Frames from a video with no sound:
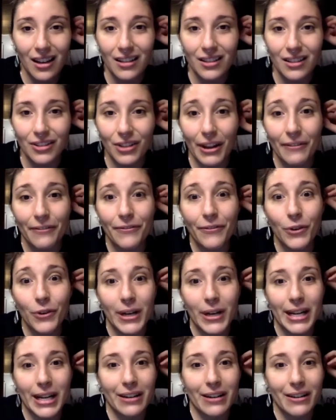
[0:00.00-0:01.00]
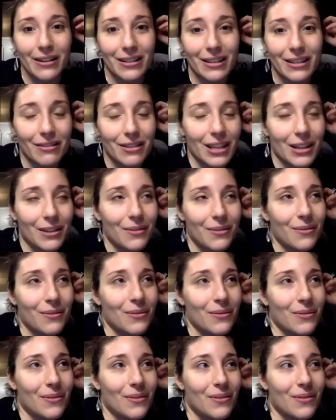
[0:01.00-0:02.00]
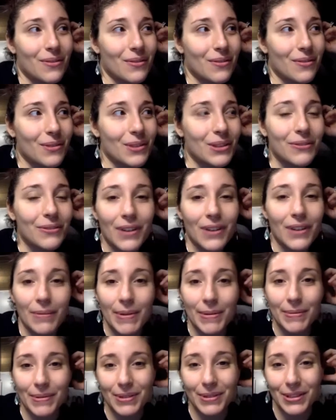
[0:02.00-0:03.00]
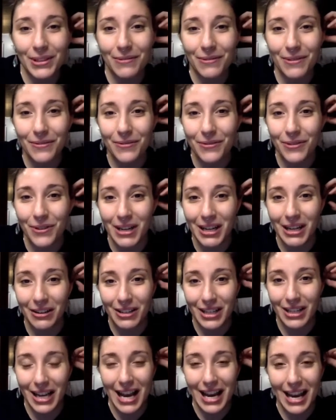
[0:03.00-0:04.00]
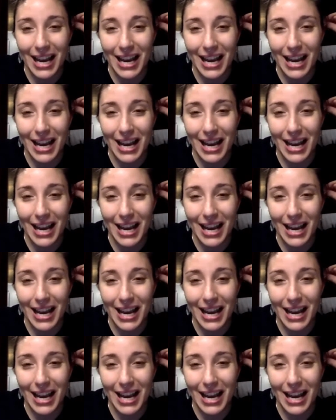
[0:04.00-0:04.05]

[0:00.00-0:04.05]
So like 4 years. I was like, what the fuck am I supposed to do for 4 years? I can't get a